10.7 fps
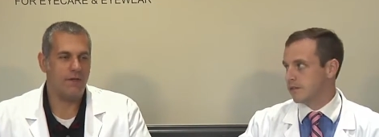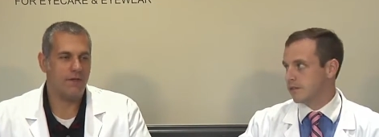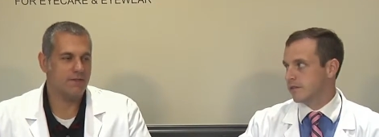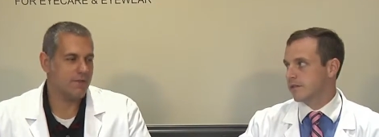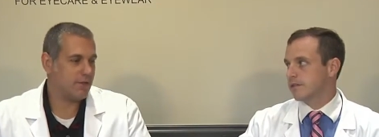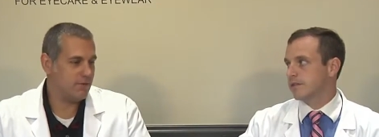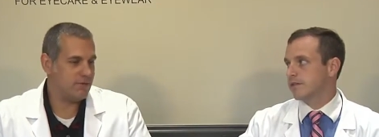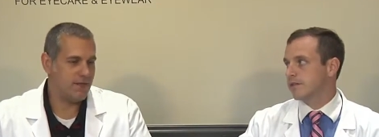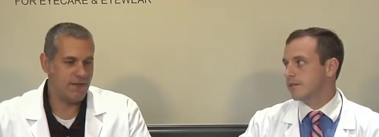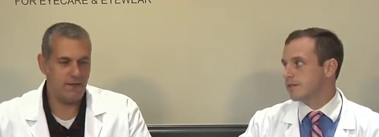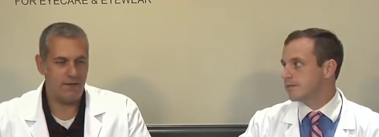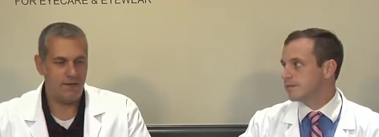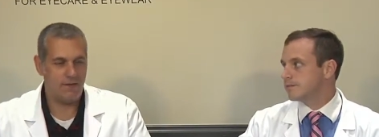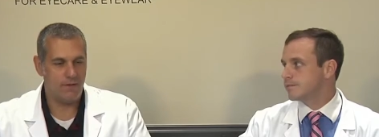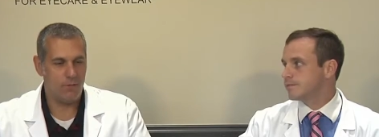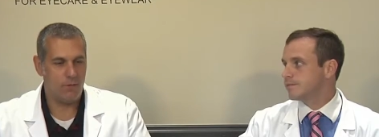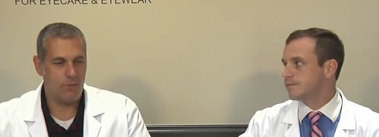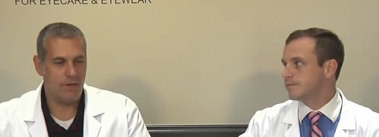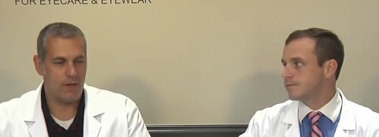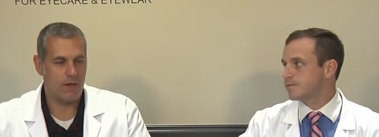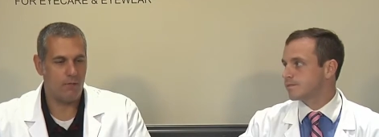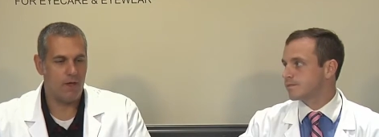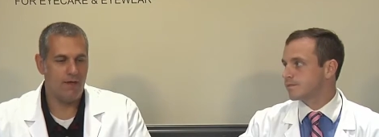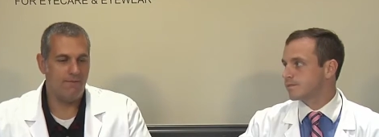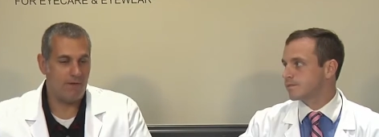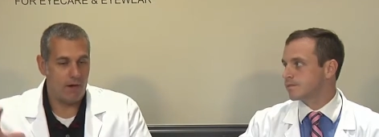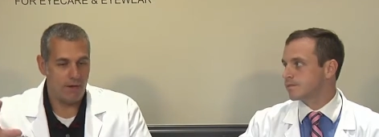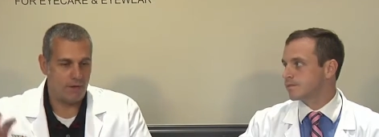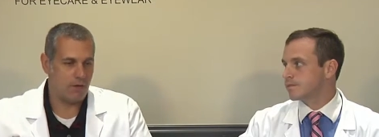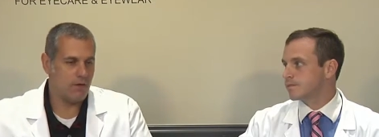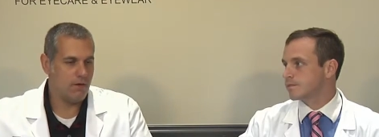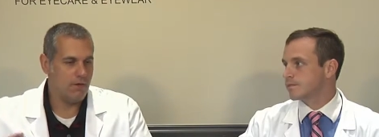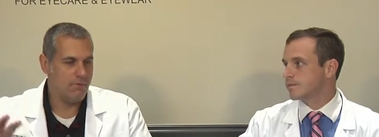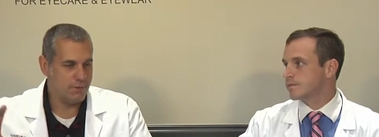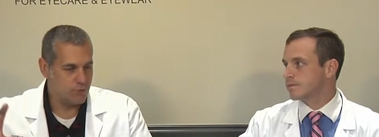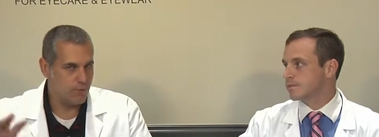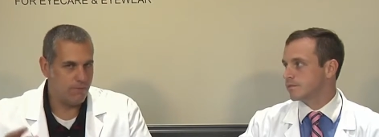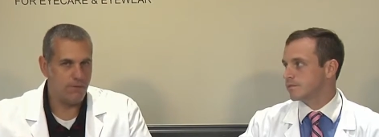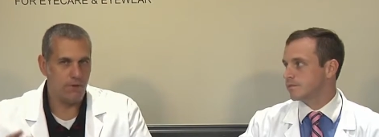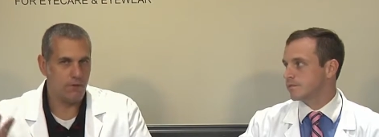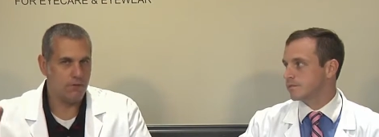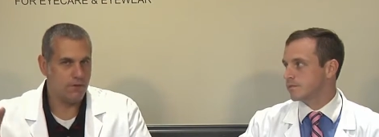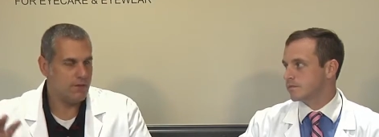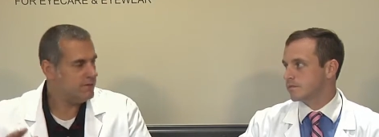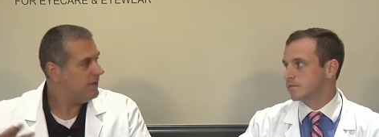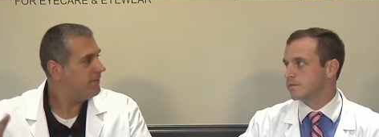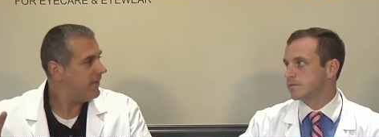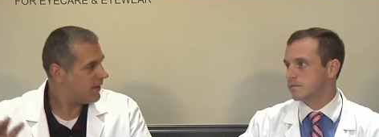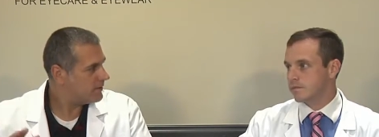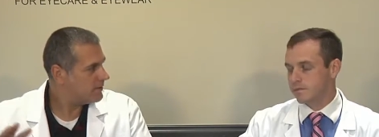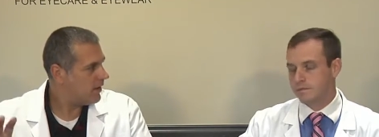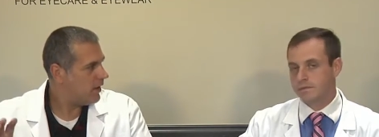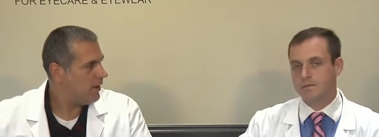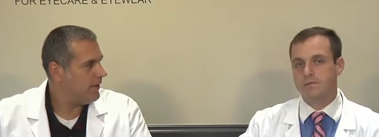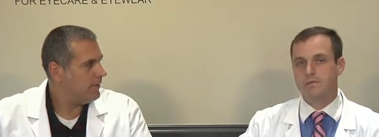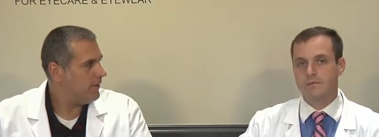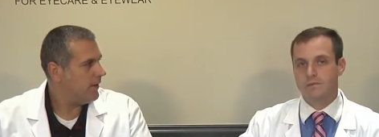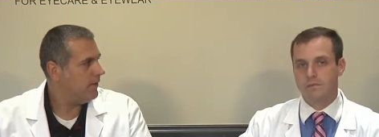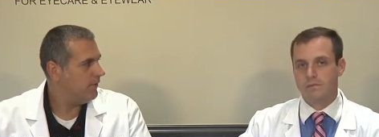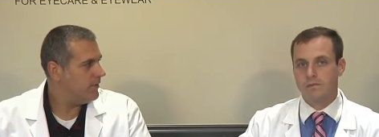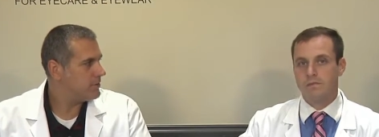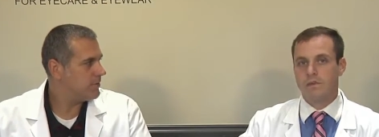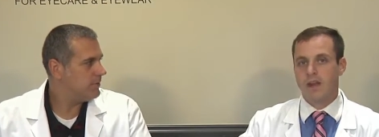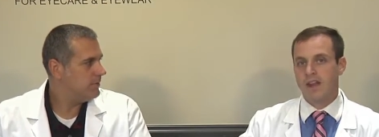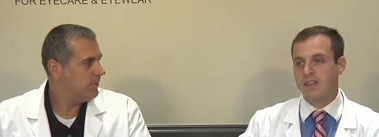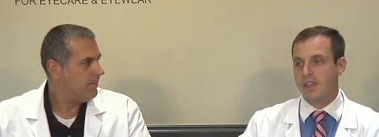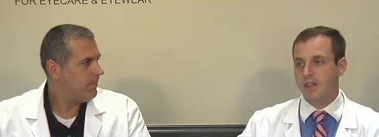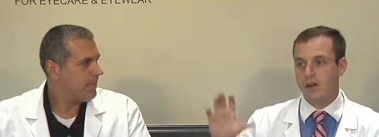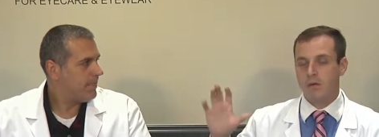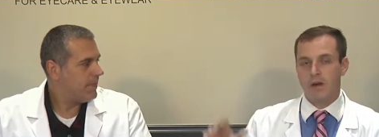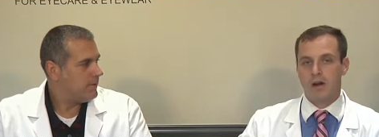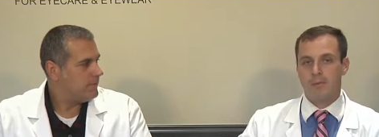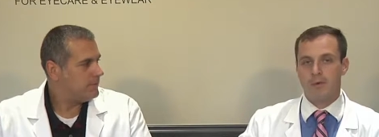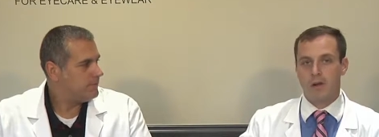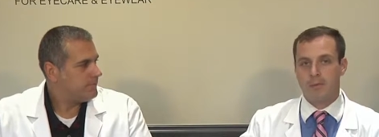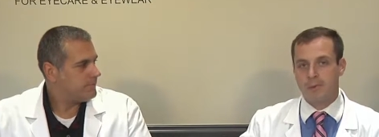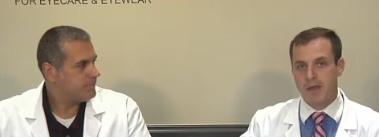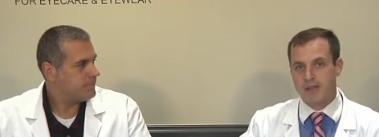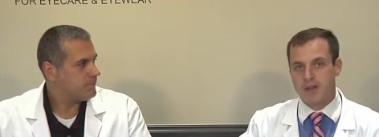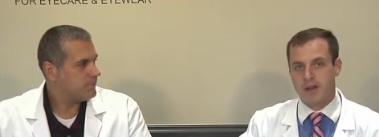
Speaker 1: because, like you said, it, it, it will pick up finer visual field defects uh, in, in the vision.
Speaker 2: And I think, you know, we're going to put up a picture